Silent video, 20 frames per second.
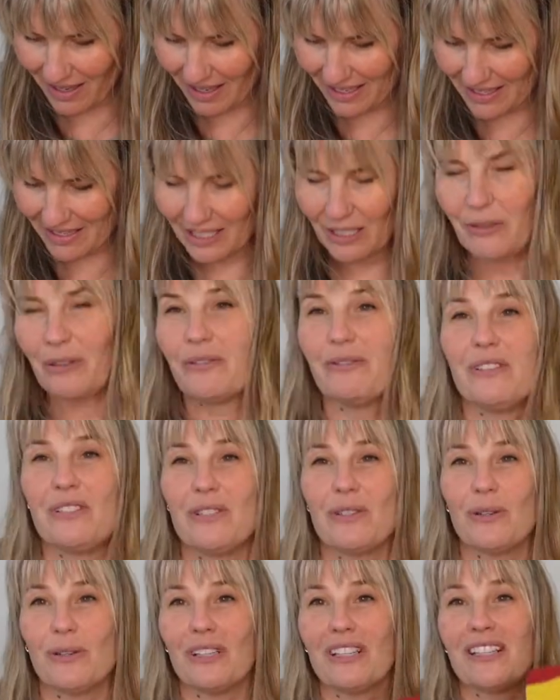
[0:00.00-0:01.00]
It's a
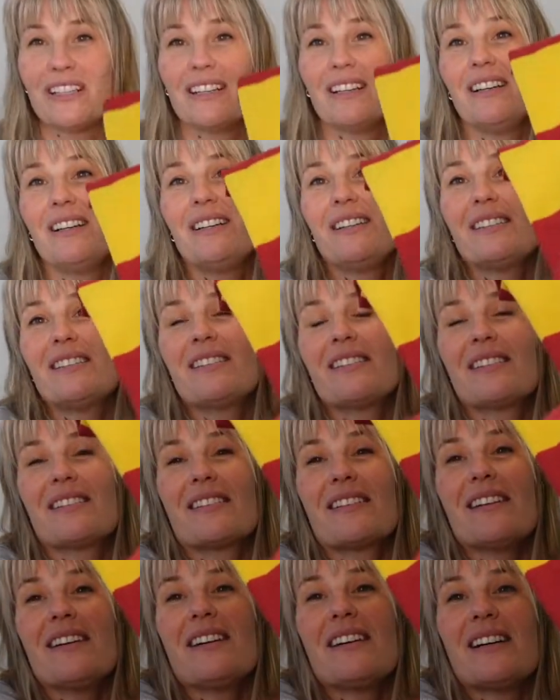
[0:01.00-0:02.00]
Gryffindor
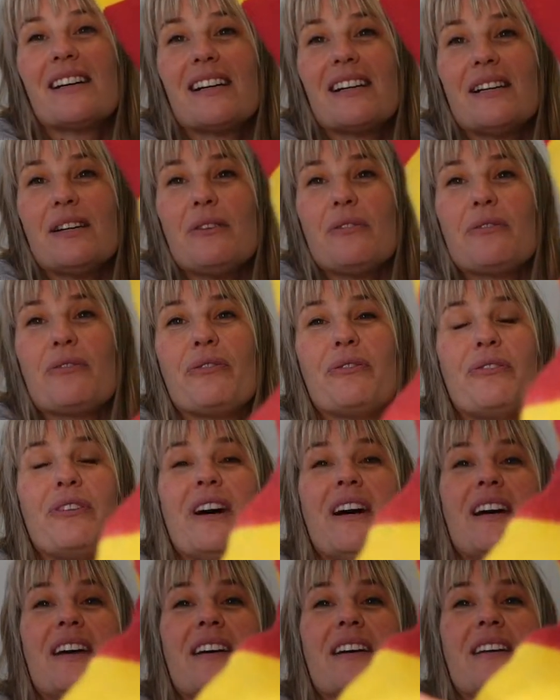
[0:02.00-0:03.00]

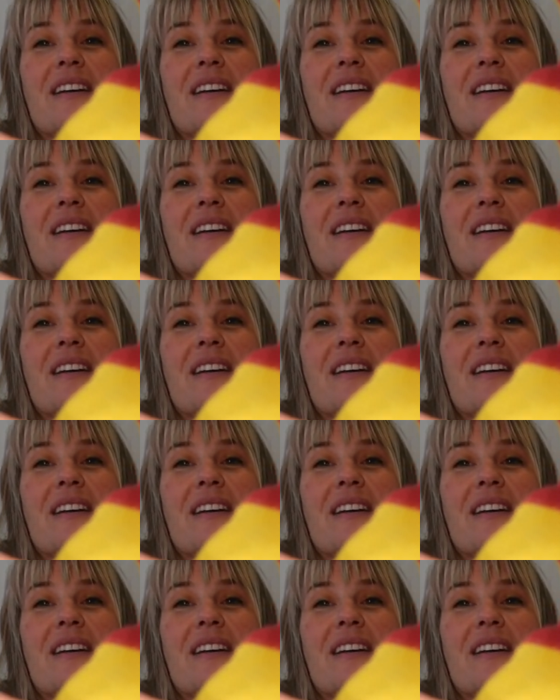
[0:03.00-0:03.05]
scarf.